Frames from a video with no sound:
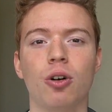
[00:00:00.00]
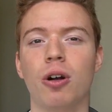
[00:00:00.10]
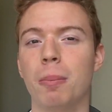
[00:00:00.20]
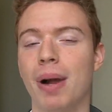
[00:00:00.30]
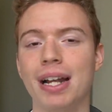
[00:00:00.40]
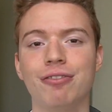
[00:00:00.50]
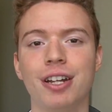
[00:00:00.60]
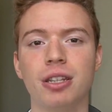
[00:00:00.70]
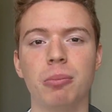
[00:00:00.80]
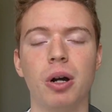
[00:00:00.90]
or it might have
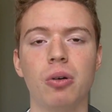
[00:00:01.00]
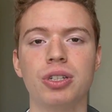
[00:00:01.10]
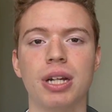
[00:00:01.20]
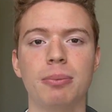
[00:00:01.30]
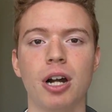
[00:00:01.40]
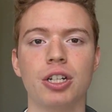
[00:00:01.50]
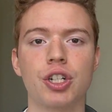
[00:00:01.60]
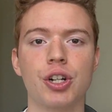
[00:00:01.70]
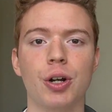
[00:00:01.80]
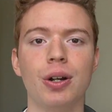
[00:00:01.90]
hit the post, I'm not
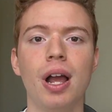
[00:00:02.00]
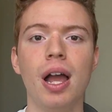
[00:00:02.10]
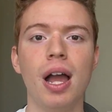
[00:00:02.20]
sure.